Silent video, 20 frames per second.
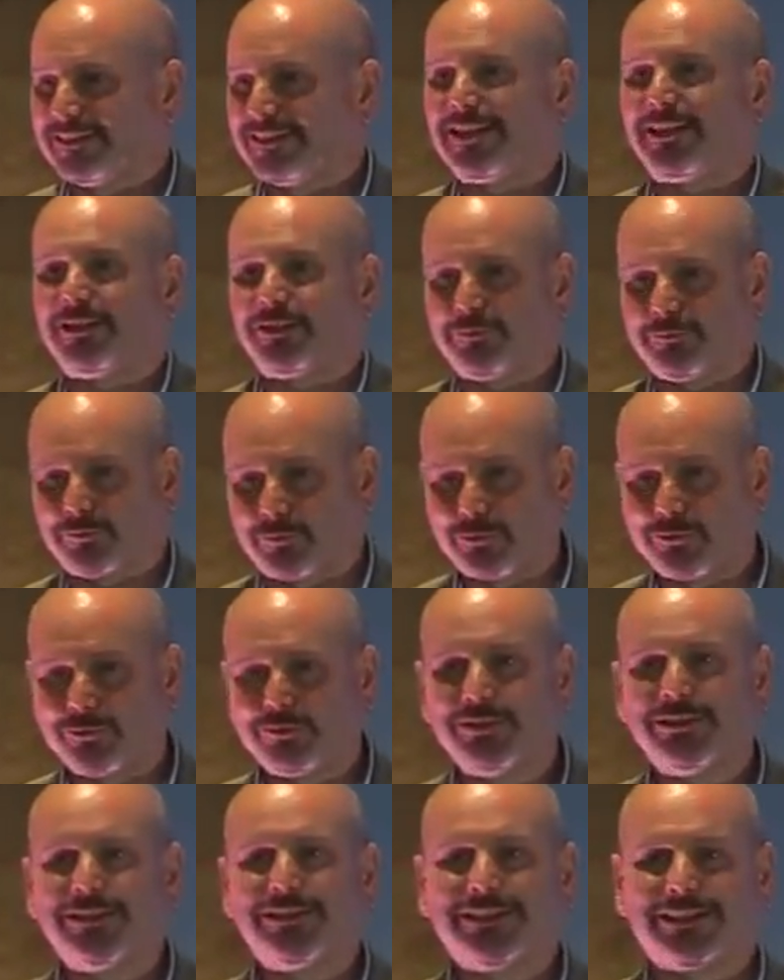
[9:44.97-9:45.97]

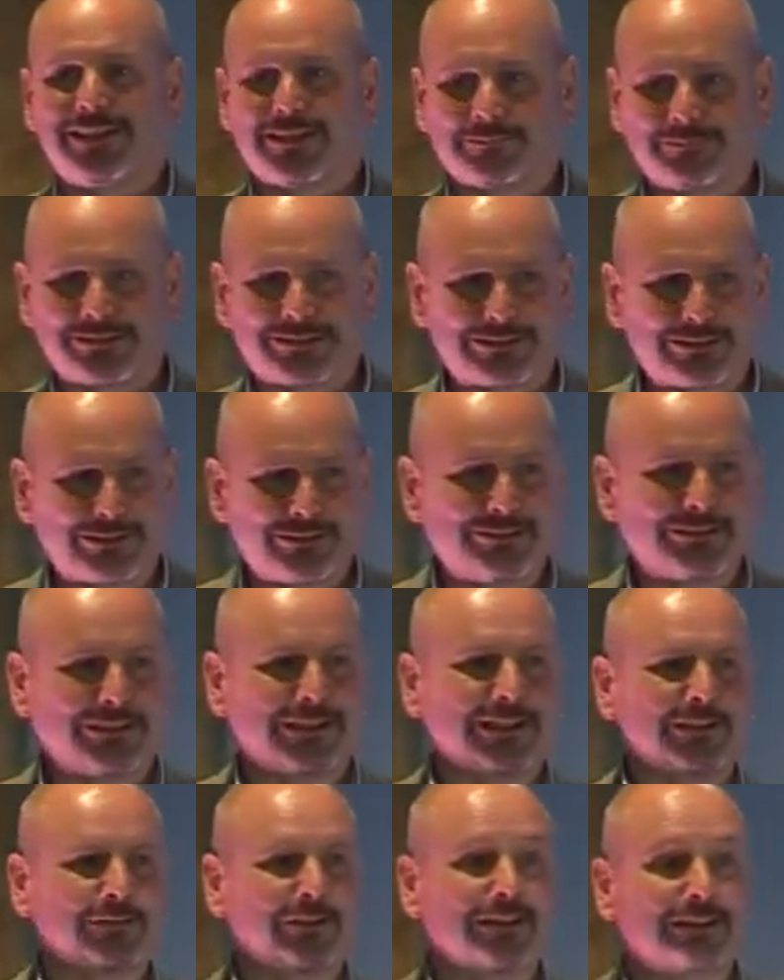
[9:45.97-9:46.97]
California,
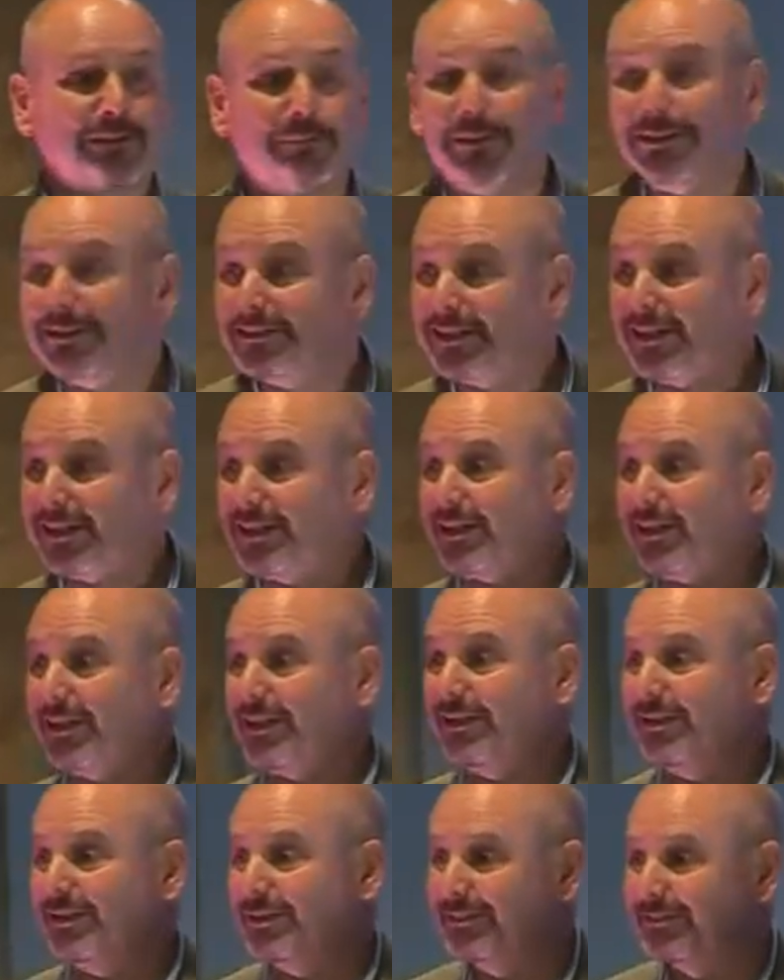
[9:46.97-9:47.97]
absolutely. And if you had to pick a
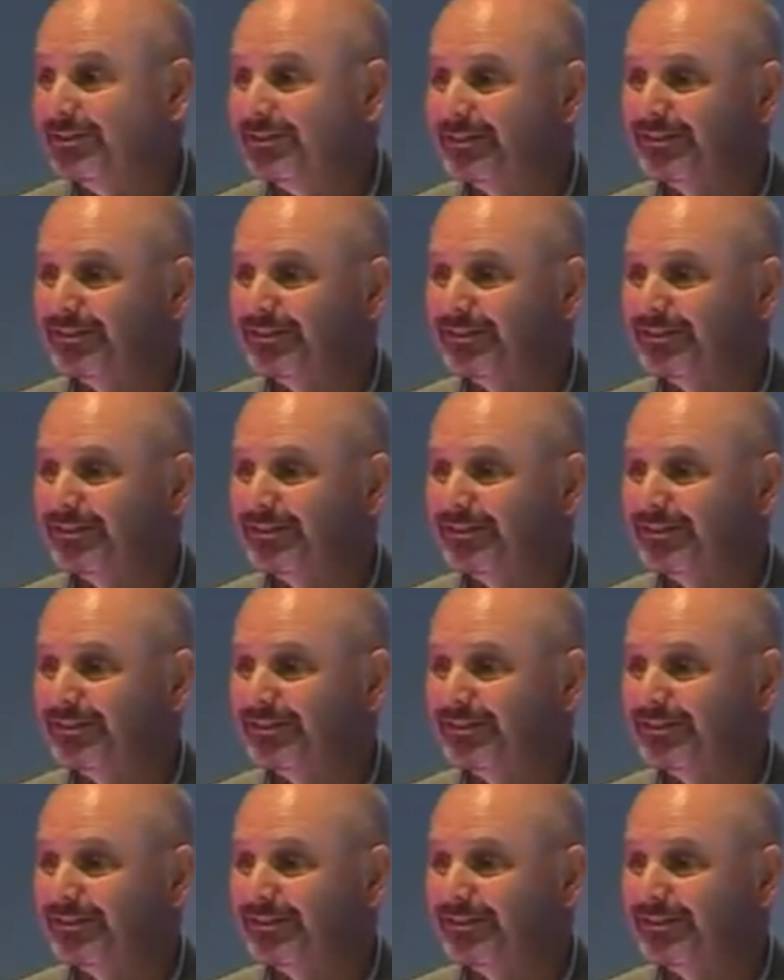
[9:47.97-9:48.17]
decade,